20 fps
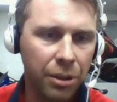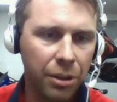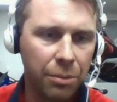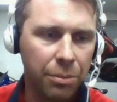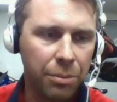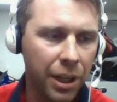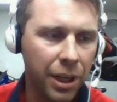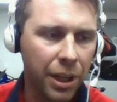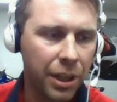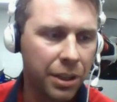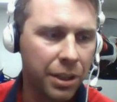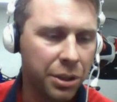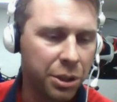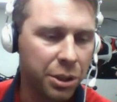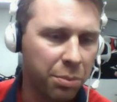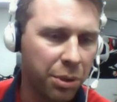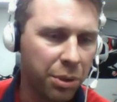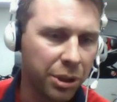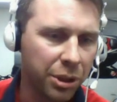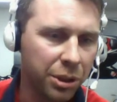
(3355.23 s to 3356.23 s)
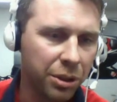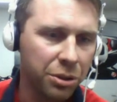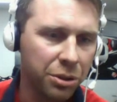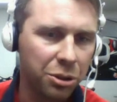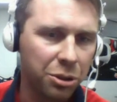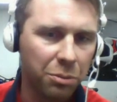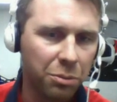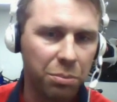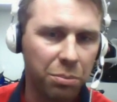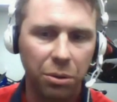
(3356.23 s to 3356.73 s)
Buy his pictures,
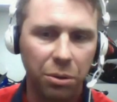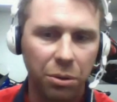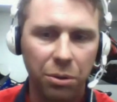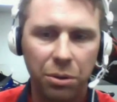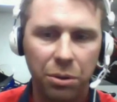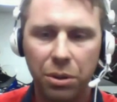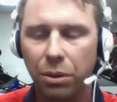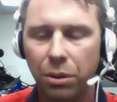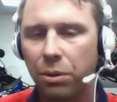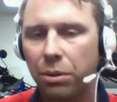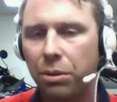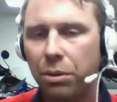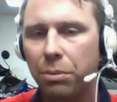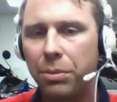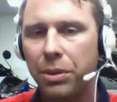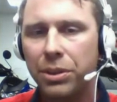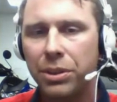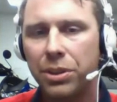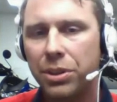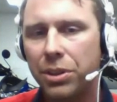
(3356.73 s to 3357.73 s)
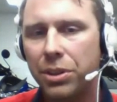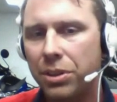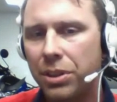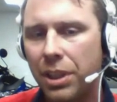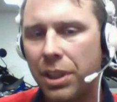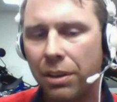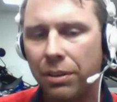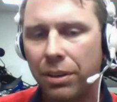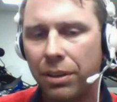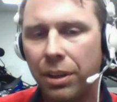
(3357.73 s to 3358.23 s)
support the local businesses
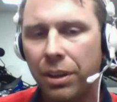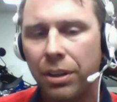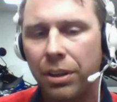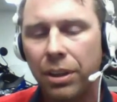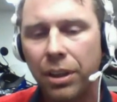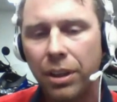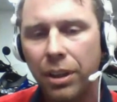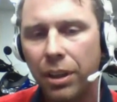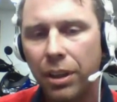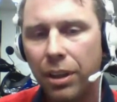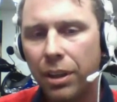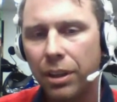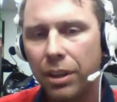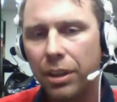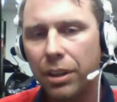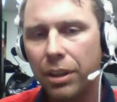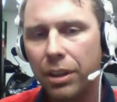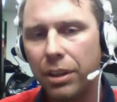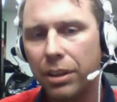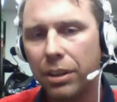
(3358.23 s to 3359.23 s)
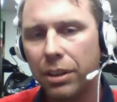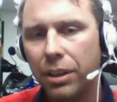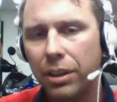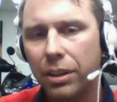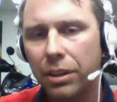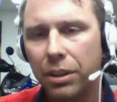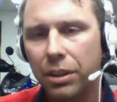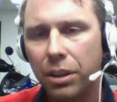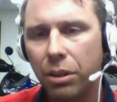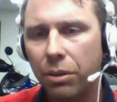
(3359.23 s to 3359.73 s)
down there, and
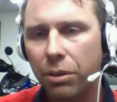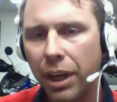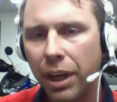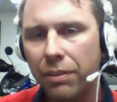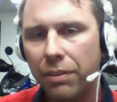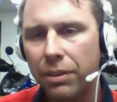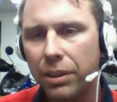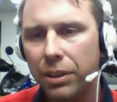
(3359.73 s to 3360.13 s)
go and have